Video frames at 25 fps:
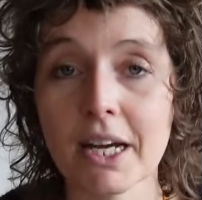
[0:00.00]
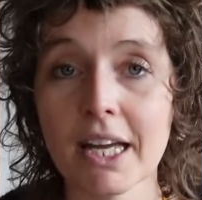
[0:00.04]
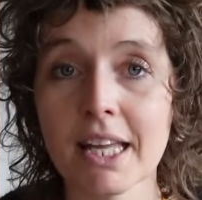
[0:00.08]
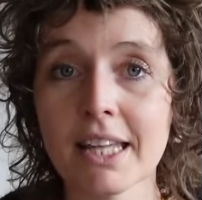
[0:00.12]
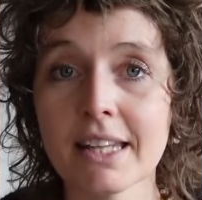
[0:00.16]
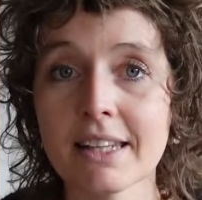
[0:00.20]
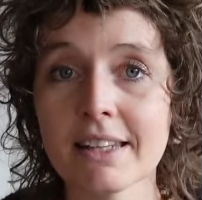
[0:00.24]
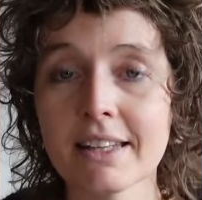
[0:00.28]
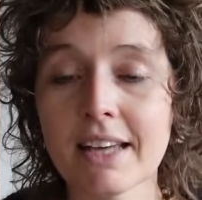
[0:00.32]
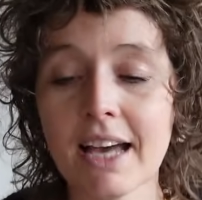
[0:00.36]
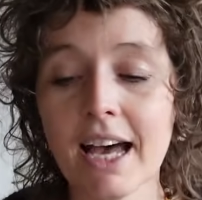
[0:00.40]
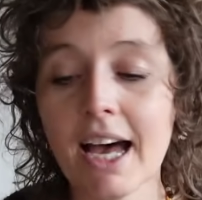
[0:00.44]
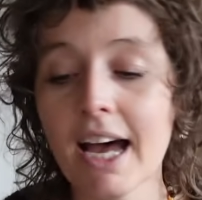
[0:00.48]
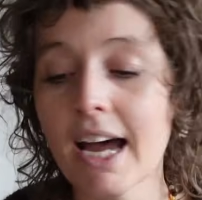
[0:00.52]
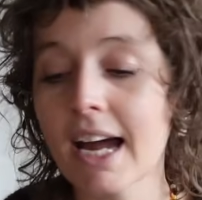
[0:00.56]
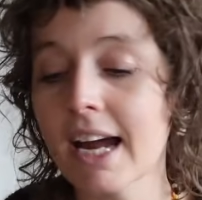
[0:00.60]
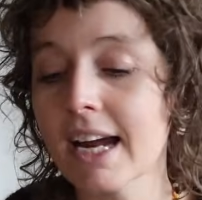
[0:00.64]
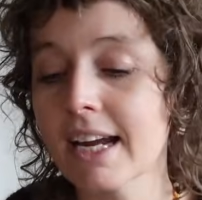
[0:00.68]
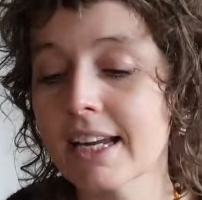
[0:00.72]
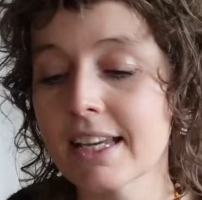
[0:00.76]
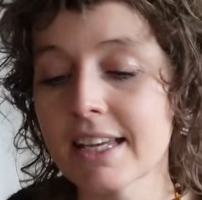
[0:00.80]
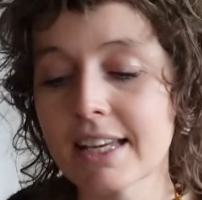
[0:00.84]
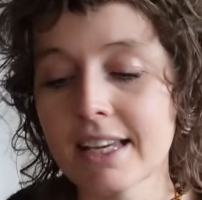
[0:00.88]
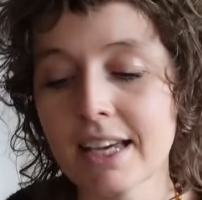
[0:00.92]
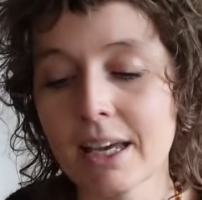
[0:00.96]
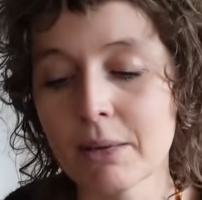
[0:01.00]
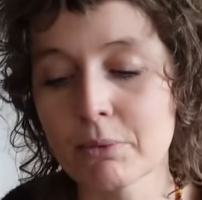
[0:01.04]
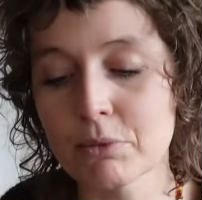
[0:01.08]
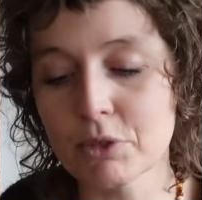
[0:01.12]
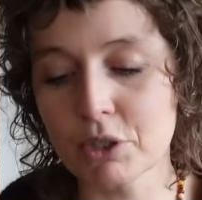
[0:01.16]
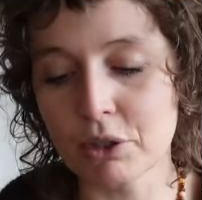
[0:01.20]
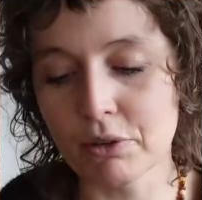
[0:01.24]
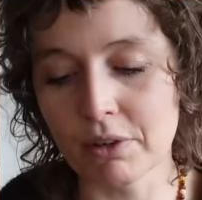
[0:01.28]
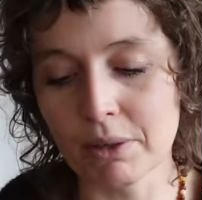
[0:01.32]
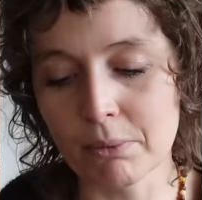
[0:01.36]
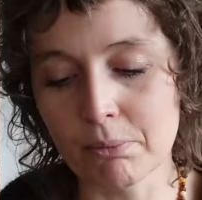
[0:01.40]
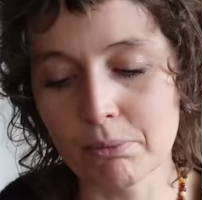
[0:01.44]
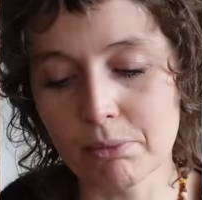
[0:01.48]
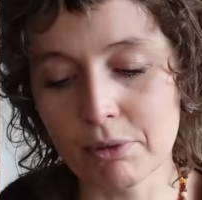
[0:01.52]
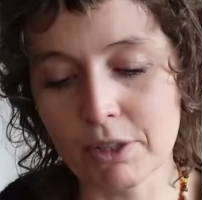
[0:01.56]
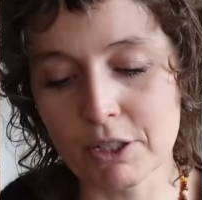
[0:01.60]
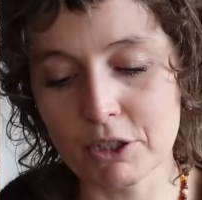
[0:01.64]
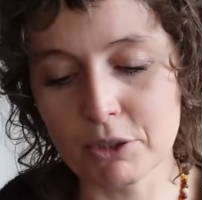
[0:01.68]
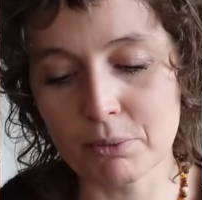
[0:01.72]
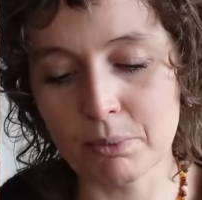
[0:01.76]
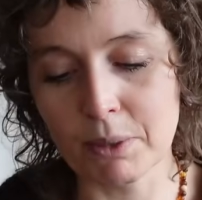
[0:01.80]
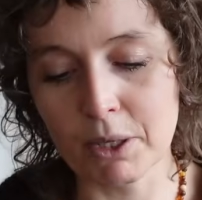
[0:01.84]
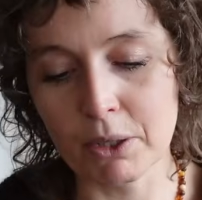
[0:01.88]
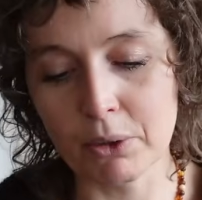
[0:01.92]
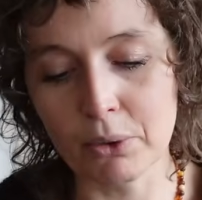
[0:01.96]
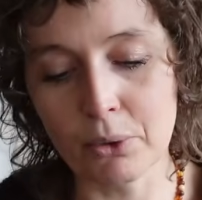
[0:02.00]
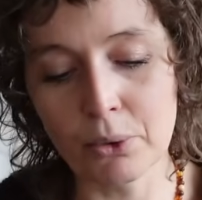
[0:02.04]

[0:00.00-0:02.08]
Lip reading: and I am so impressed by